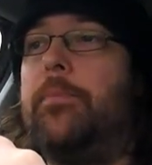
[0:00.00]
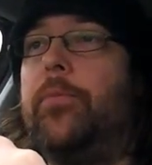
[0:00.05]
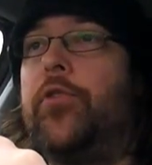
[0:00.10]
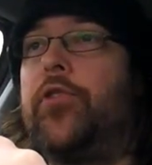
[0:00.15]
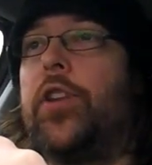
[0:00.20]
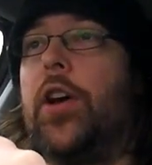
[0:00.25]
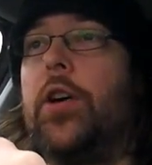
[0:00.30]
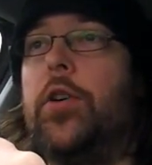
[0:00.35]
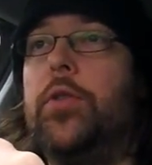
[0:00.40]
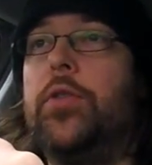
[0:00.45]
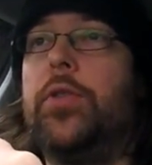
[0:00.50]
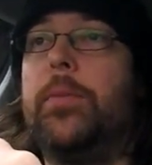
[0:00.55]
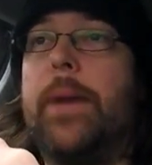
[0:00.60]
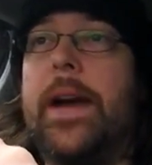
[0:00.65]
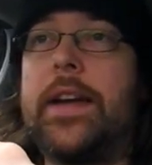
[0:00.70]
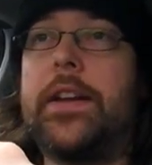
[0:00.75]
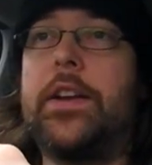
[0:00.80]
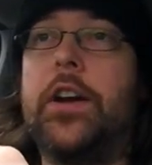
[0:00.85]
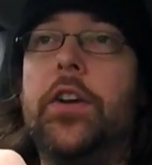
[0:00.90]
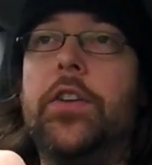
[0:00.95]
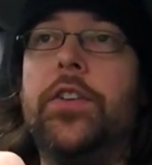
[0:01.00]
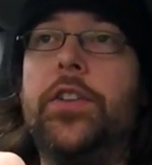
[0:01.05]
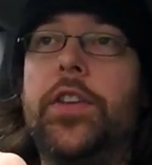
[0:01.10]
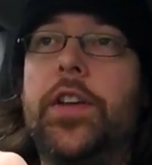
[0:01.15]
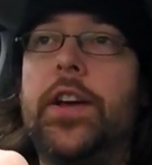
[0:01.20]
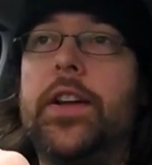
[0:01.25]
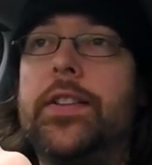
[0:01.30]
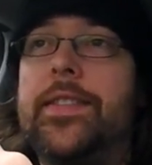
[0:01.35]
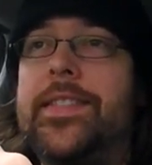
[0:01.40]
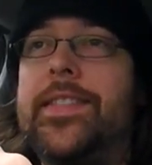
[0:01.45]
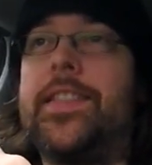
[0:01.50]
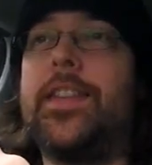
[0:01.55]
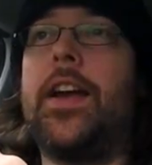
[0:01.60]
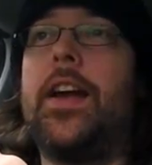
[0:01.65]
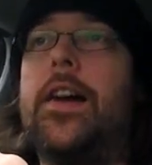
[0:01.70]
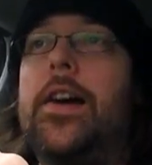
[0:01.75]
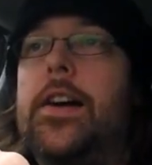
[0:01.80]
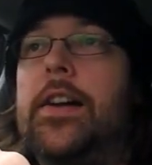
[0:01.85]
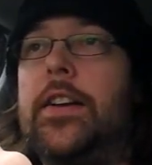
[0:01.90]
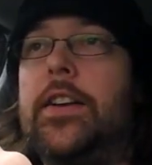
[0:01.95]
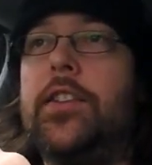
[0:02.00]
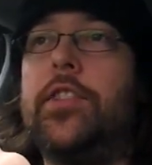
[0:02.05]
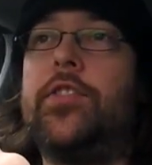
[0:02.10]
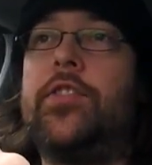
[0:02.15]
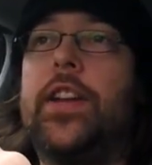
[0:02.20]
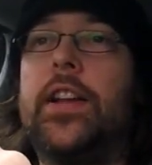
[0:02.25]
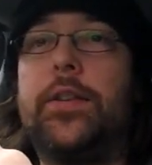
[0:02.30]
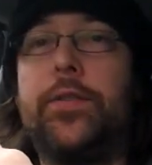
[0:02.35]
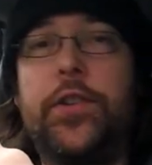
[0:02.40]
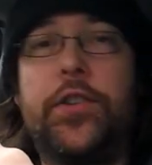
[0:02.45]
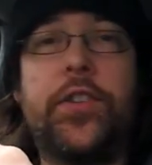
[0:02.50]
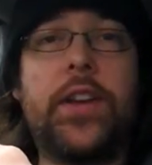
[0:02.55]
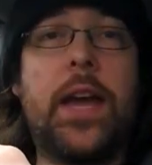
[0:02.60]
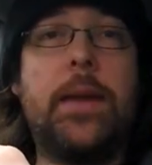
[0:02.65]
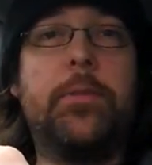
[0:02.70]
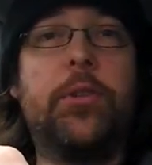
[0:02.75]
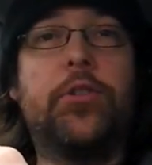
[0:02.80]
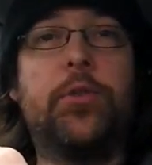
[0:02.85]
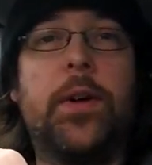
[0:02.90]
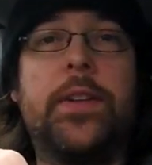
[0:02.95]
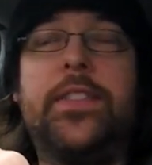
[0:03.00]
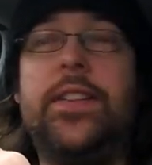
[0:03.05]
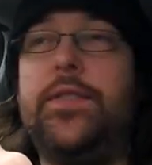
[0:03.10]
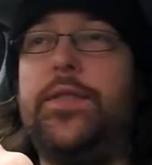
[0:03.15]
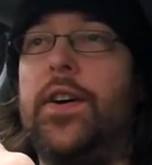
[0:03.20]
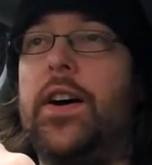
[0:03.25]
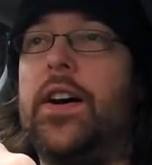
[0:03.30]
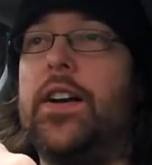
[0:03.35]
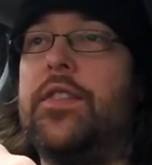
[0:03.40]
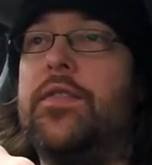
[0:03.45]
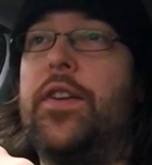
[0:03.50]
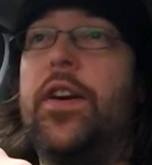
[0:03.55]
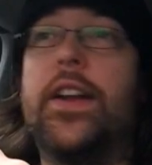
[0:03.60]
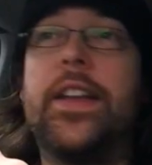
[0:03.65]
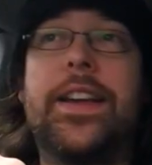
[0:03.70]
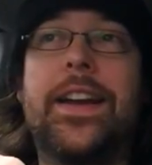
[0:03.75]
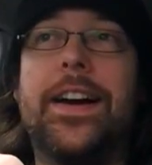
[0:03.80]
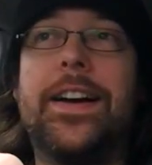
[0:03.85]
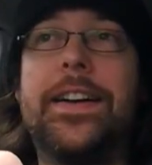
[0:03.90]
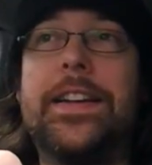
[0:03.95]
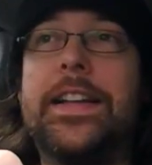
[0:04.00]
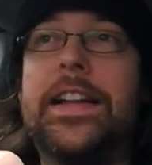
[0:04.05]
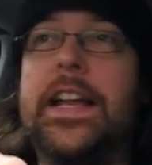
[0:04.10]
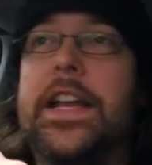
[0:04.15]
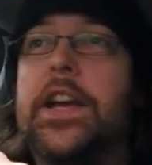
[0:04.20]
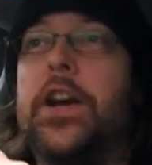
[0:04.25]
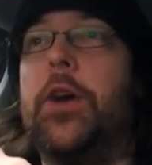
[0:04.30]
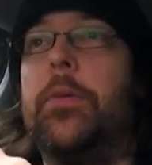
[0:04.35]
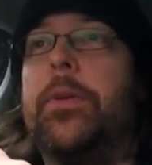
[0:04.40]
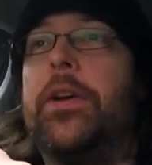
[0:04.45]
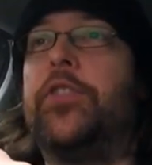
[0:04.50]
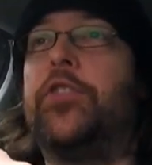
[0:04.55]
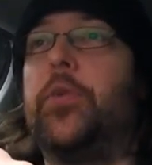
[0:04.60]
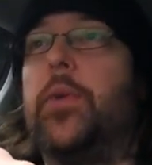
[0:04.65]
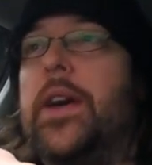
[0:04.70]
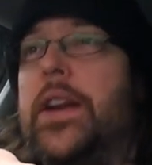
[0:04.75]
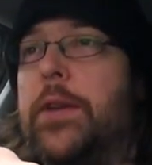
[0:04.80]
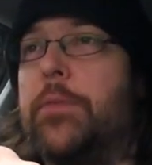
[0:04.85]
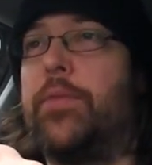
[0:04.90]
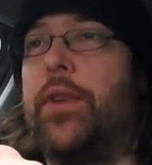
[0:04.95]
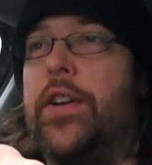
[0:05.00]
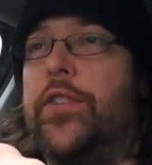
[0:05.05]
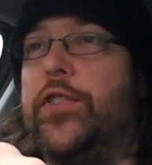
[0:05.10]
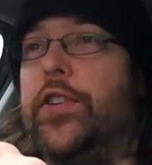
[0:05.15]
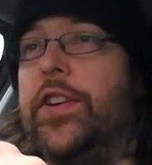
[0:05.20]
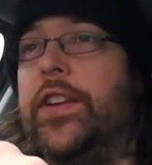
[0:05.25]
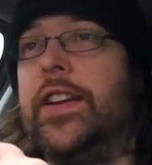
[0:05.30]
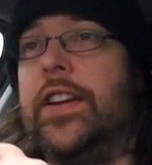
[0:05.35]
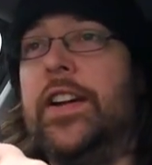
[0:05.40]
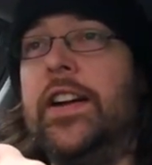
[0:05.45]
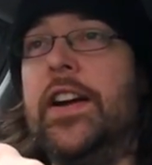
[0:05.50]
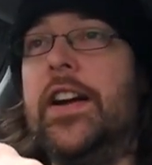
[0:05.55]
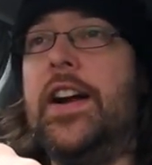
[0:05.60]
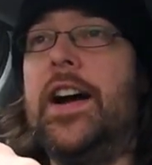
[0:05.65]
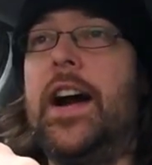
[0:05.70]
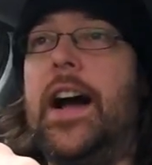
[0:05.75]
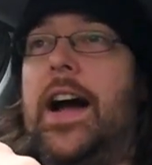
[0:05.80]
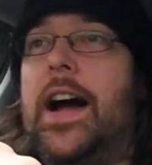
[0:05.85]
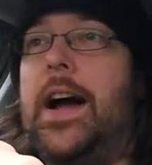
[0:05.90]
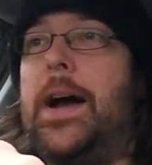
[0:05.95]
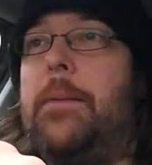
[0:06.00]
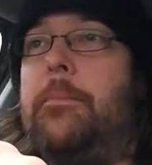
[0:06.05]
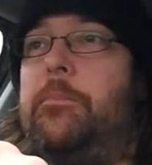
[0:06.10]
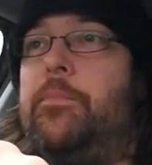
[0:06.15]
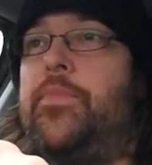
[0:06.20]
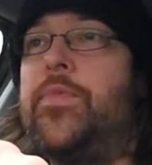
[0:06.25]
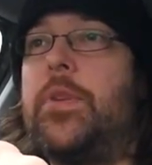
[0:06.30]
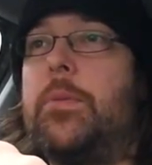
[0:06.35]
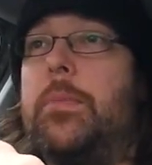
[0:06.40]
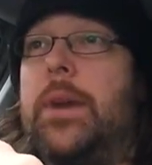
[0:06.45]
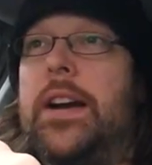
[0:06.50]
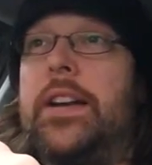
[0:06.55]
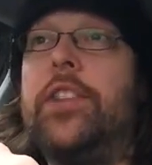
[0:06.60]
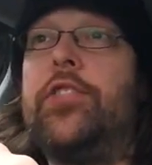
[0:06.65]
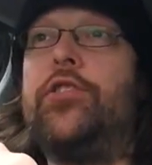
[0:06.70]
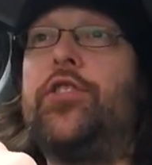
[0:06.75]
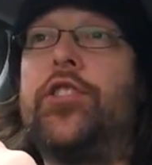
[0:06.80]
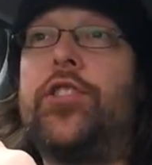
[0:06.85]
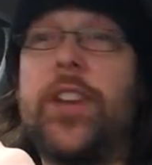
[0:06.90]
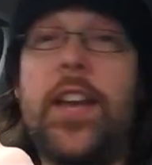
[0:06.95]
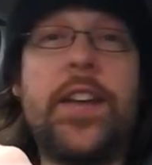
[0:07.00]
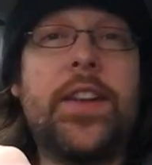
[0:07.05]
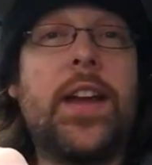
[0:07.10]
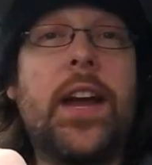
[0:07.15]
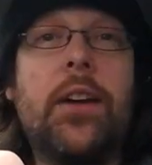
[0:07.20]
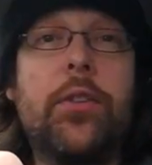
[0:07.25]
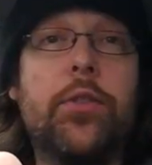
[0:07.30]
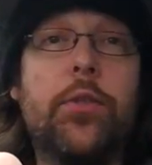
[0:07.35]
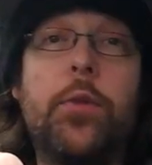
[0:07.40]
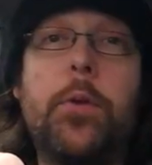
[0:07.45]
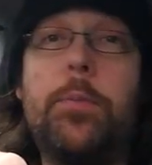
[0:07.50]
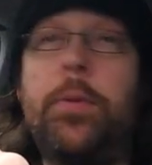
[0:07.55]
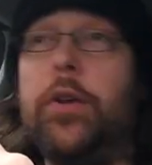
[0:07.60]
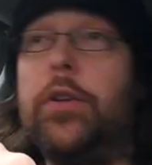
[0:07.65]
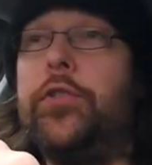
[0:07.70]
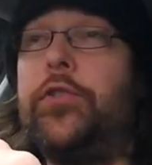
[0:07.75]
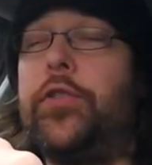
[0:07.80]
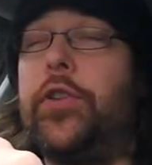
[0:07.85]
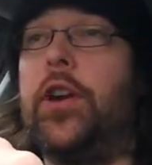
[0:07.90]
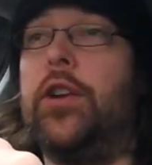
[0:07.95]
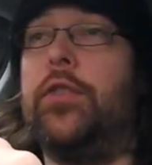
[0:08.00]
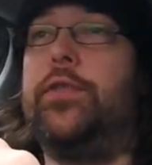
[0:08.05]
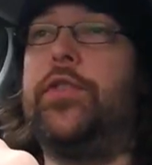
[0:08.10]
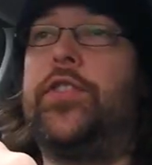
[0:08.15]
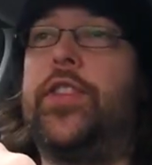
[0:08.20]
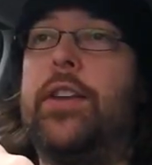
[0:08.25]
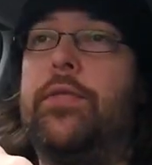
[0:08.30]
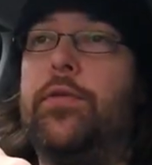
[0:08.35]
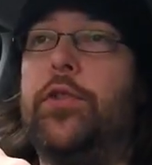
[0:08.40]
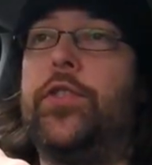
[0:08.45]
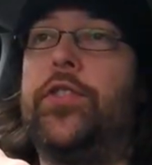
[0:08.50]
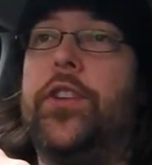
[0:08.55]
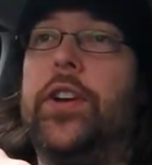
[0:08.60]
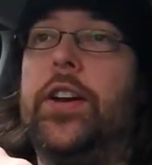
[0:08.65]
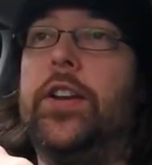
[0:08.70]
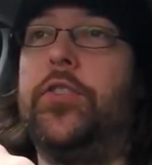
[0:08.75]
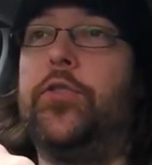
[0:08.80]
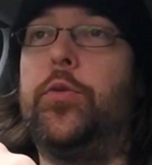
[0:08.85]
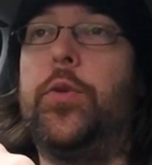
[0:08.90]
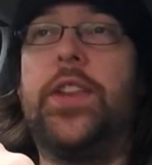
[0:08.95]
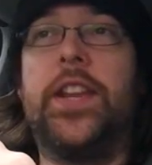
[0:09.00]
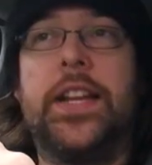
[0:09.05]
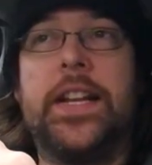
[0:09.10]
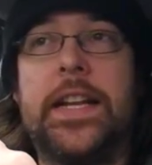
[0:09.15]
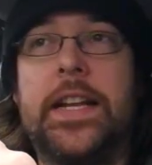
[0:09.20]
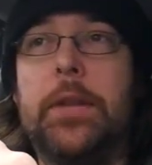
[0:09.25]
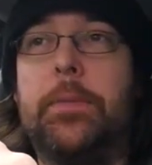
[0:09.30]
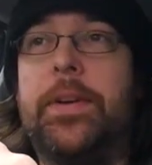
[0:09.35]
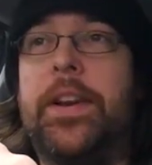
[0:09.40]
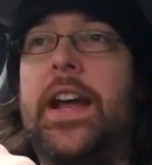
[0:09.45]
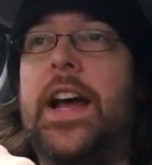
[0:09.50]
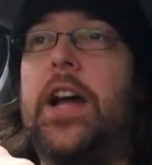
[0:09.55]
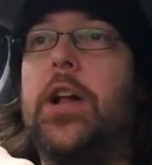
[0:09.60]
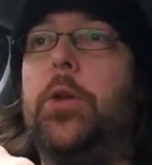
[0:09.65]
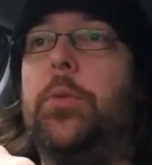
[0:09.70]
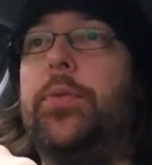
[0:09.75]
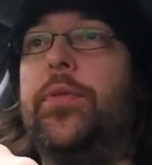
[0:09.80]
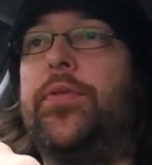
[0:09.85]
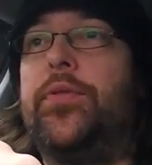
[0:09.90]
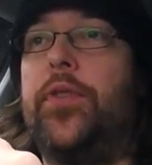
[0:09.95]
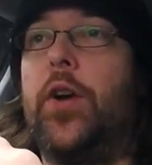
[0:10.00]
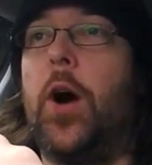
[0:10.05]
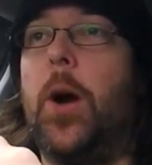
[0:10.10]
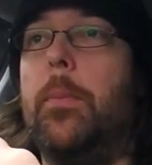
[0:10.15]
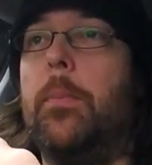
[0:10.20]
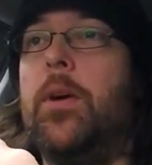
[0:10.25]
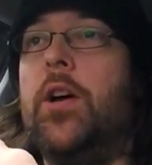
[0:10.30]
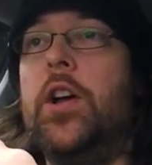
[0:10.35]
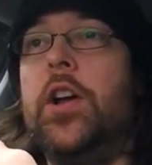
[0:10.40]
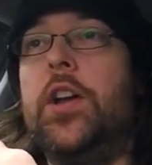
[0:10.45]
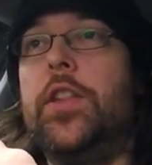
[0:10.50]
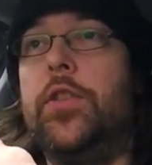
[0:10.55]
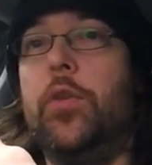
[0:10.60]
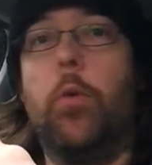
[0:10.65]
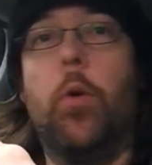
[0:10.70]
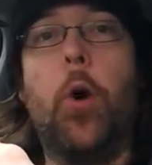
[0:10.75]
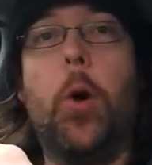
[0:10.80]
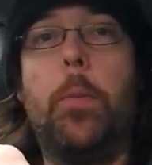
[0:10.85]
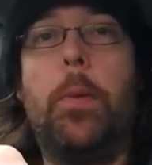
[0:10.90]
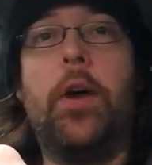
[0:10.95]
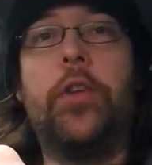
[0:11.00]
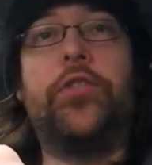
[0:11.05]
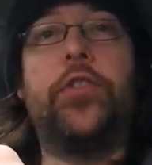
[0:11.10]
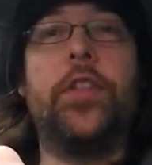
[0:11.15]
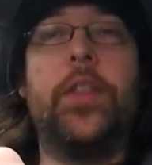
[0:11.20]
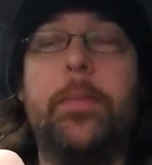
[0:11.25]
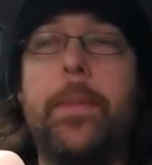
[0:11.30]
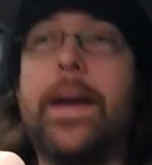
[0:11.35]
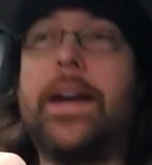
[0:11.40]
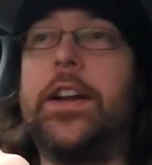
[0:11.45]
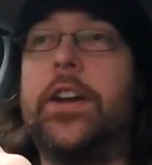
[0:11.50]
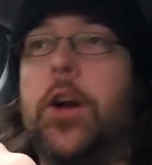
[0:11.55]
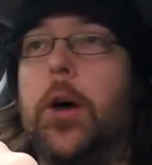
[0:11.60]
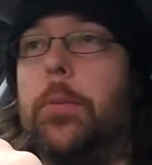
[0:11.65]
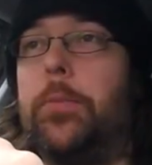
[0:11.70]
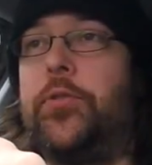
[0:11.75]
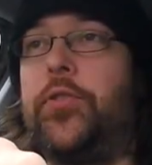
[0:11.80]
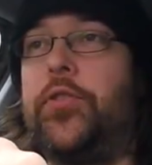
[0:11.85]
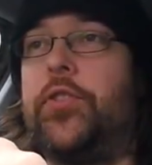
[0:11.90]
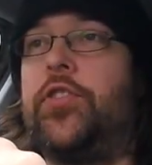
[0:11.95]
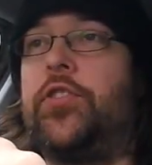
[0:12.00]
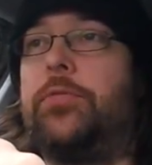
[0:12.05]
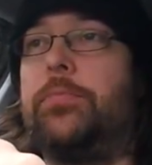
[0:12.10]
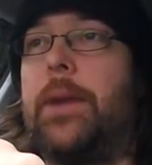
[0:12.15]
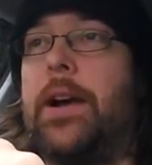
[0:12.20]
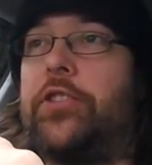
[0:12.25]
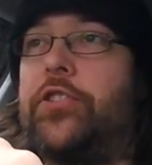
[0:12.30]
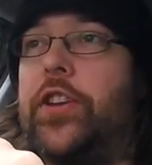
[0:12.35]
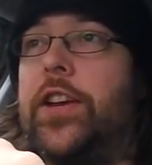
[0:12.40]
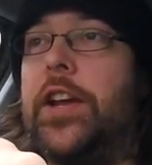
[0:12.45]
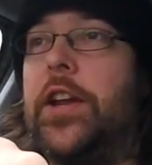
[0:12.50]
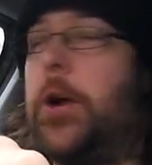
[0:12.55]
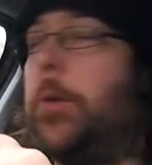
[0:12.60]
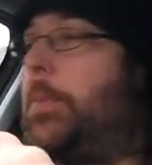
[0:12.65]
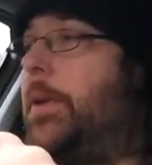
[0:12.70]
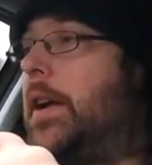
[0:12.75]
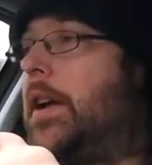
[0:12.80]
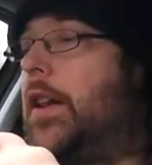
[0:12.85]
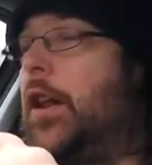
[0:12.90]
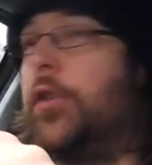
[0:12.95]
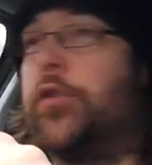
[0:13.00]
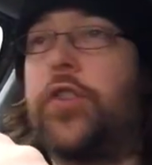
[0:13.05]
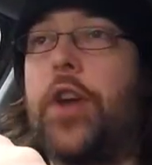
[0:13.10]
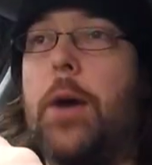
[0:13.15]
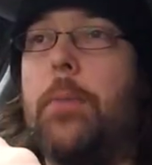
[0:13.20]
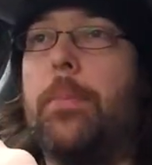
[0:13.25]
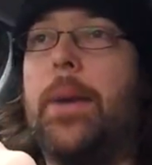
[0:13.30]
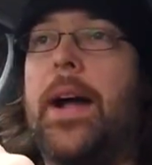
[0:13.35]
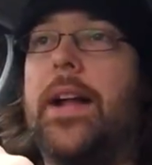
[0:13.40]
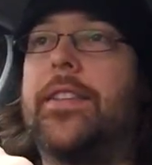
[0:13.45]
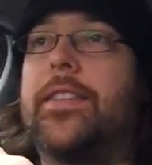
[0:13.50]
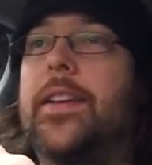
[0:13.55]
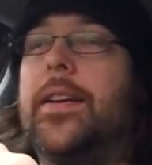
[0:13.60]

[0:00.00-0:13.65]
So the mech gun that Jellyfish Gamer 25 very kindly got me as a wedding present managed to take out the repulsor over several turns with a little bit of help from the Warboss and the Mega Knobs smashing it up in close combat.